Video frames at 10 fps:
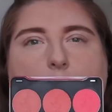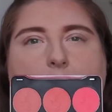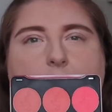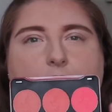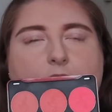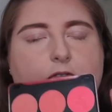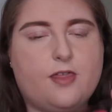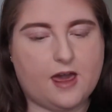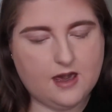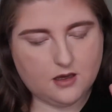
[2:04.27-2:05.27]
I
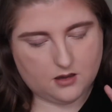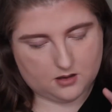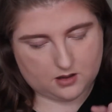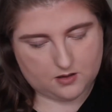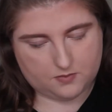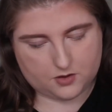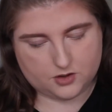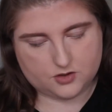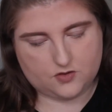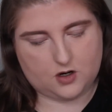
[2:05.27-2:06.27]
think I'm
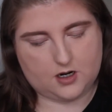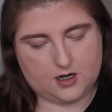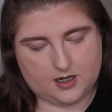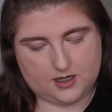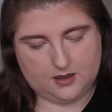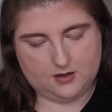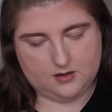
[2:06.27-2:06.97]
going to try,